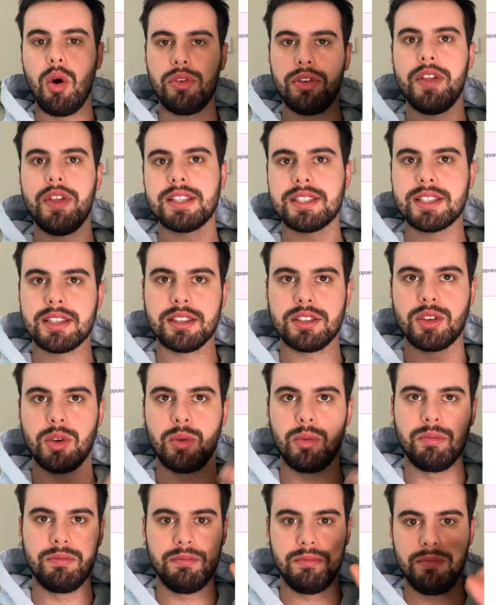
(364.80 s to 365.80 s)
through that,
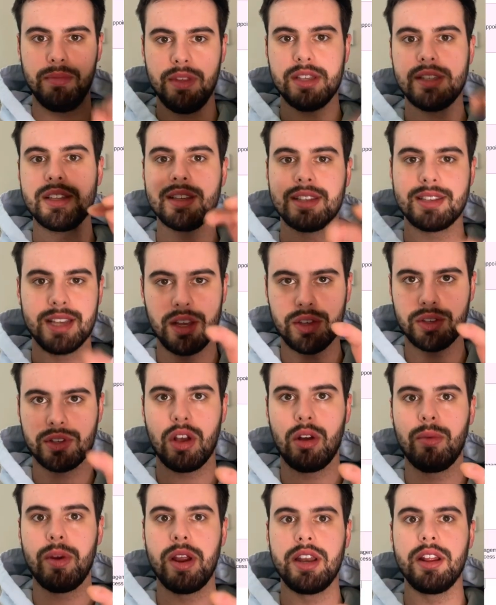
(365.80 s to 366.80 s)
so this is the sales
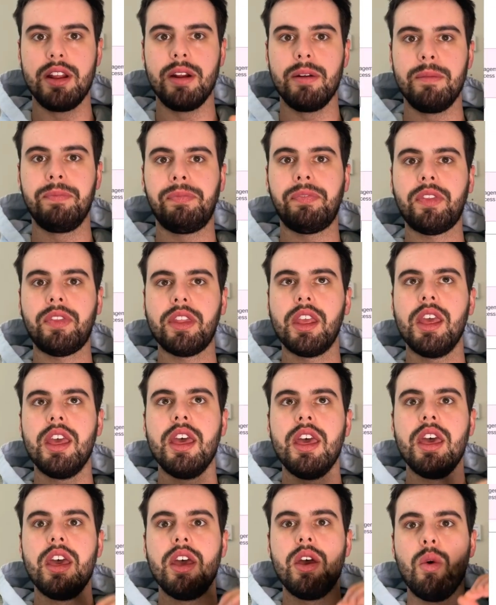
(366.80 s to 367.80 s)
call right here.
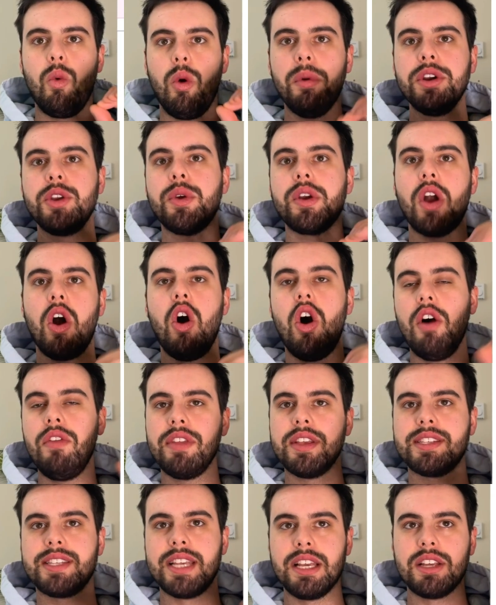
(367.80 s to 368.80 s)
What we're doing on the
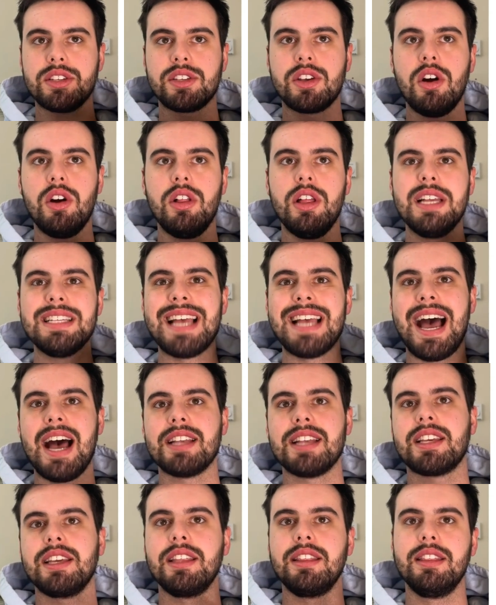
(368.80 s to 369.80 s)
sales call is
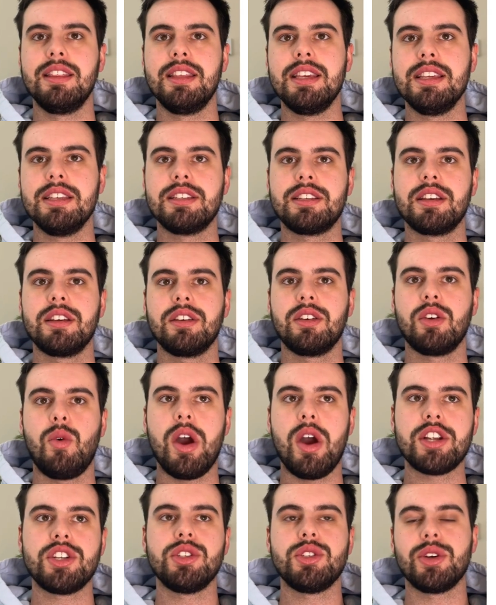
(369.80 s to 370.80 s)
asking these
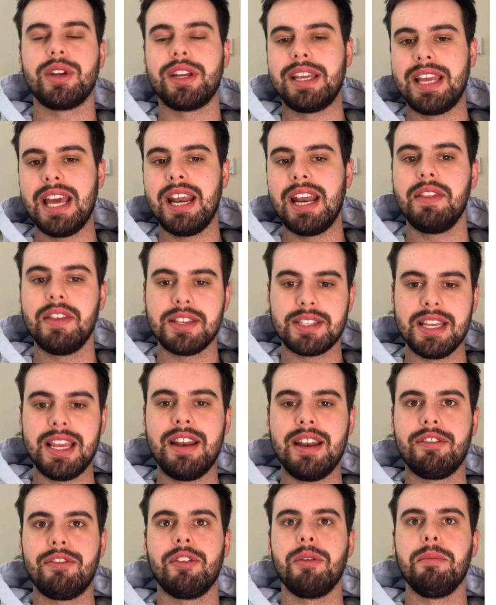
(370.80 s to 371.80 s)
questions or getting this
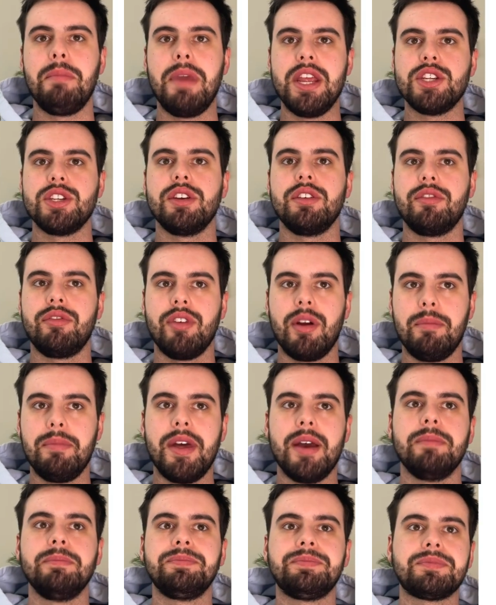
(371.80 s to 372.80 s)
information from
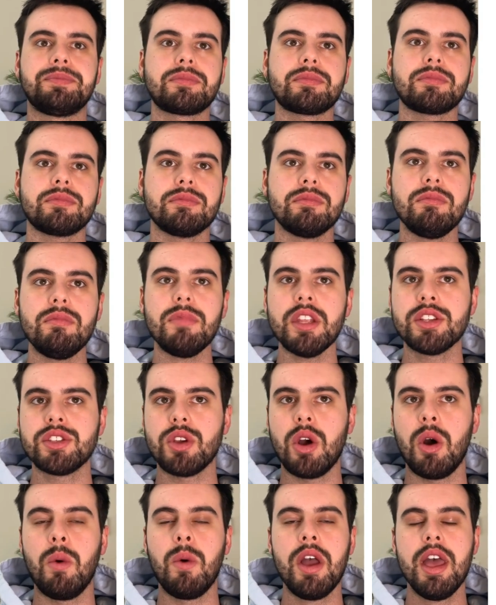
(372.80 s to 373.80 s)
them.
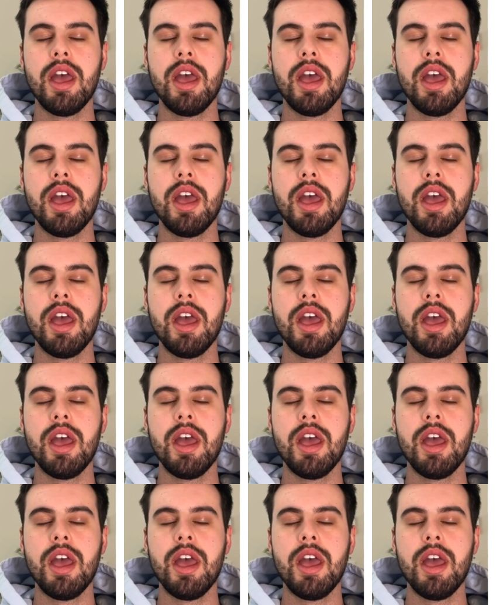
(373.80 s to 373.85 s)
So